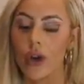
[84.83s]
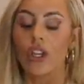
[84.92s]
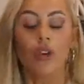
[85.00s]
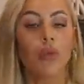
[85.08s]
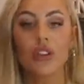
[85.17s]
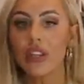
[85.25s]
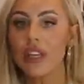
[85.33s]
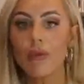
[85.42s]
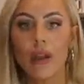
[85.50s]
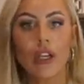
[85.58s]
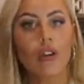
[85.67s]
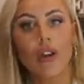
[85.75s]
you would think
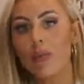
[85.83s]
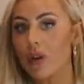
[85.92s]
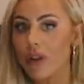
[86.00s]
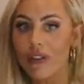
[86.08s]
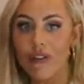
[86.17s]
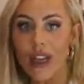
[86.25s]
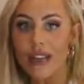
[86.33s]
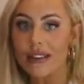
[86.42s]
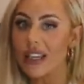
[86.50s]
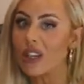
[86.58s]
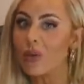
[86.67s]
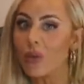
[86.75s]
when you're in a building phase
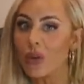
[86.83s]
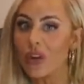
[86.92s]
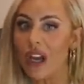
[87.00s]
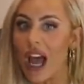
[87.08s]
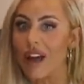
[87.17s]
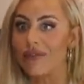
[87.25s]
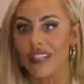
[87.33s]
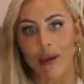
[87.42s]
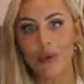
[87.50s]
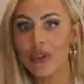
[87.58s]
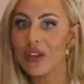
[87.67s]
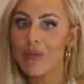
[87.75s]
that you would have
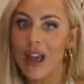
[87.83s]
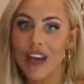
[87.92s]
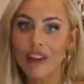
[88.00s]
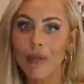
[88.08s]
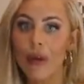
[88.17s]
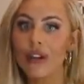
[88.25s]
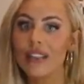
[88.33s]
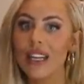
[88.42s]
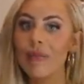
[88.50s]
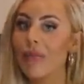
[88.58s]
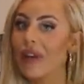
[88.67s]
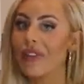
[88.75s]
double the amount of
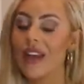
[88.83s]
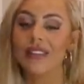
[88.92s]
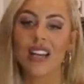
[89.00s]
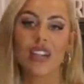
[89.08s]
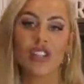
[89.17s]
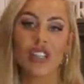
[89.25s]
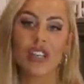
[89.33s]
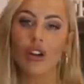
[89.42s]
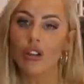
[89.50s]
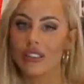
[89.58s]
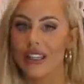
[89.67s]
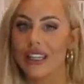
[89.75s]
protein, but that's actually
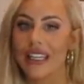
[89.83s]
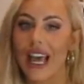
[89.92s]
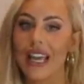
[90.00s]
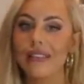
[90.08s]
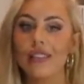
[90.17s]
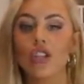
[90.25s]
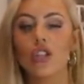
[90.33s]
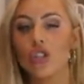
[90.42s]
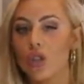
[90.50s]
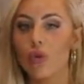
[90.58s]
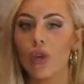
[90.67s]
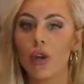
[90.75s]
not the case. You
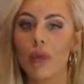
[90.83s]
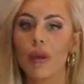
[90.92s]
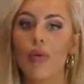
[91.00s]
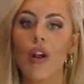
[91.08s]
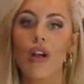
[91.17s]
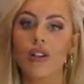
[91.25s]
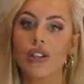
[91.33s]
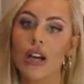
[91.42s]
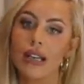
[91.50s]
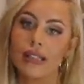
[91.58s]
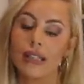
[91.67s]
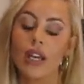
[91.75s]
do want to be
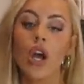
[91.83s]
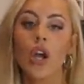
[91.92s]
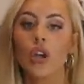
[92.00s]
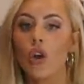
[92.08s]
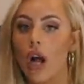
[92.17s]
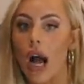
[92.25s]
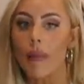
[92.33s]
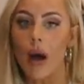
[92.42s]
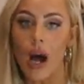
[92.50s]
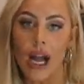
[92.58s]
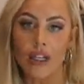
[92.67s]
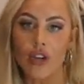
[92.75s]
prioritizing your
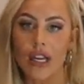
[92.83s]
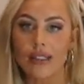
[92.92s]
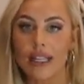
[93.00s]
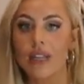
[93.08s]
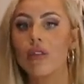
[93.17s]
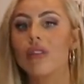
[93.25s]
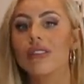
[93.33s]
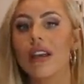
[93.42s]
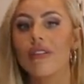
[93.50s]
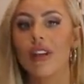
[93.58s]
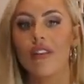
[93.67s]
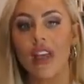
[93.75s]
carbohydrates in order to
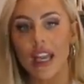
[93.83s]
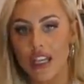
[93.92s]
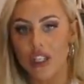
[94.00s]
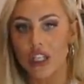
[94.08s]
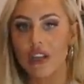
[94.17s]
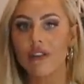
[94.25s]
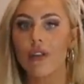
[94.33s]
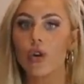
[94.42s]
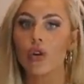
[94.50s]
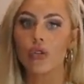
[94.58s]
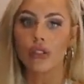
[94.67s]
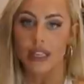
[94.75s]
have enough energy for
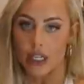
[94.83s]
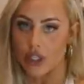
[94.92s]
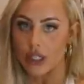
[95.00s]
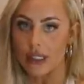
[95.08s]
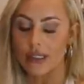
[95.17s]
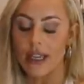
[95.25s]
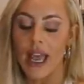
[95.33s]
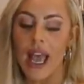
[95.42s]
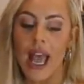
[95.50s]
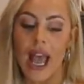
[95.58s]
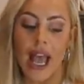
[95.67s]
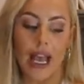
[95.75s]
your sessions.
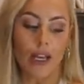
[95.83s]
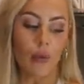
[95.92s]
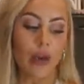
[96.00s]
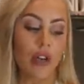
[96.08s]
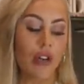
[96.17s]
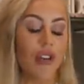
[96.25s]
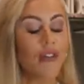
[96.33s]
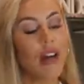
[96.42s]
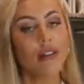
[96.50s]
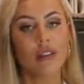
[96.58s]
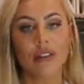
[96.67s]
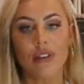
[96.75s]
And when you're in a
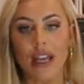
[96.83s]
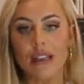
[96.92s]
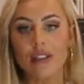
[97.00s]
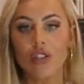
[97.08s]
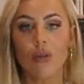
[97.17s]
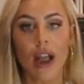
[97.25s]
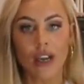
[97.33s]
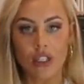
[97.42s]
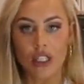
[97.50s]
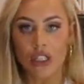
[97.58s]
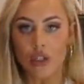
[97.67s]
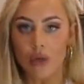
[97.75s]
fat loss phase, you
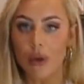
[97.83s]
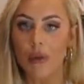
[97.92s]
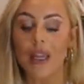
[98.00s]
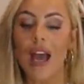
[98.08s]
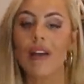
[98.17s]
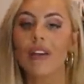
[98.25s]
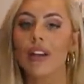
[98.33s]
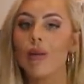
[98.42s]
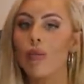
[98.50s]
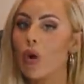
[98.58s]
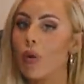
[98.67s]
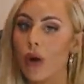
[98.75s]
actually do want to be having
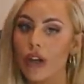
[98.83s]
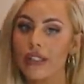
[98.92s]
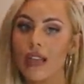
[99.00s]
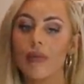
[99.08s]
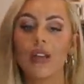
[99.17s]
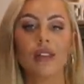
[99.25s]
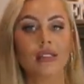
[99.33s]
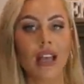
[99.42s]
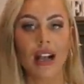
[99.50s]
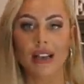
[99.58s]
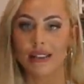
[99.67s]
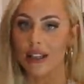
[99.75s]
more protein because,
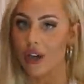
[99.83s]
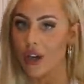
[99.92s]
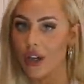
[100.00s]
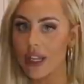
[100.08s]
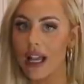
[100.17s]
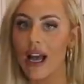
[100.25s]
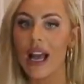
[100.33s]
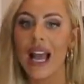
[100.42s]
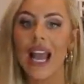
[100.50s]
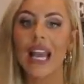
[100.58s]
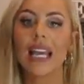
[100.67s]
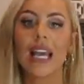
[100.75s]
like I said earlier,
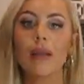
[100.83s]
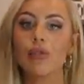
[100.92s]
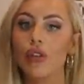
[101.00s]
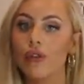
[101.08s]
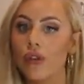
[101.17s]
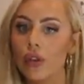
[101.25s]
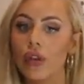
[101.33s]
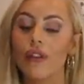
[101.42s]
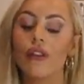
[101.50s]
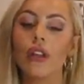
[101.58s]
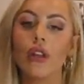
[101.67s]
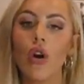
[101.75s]
it keeps you fuller
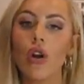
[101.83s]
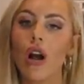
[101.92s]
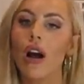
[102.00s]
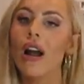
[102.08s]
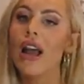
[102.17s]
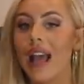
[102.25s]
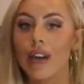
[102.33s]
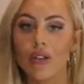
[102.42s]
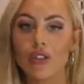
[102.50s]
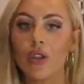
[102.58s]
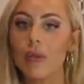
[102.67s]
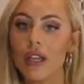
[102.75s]
for longer, and
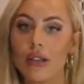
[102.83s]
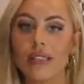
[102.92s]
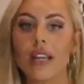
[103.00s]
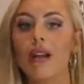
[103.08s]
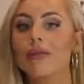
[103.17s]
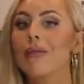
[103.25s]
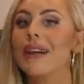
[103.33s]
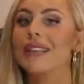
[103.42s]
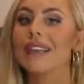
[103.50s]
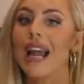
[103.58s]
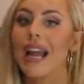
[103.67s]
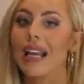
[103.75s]
also because it helps
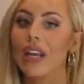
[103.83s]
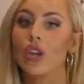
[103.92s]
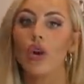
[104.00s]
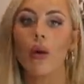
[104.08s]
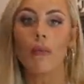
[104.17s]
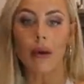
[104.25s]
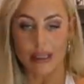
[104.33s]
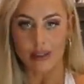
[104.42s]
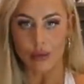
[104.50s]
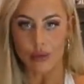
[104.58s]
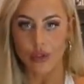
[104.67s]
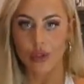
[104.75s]
maintain your
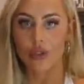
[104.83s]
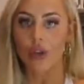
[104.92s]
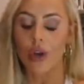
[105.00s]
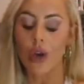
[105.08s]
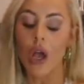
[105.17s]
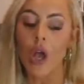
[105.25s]
muscles. So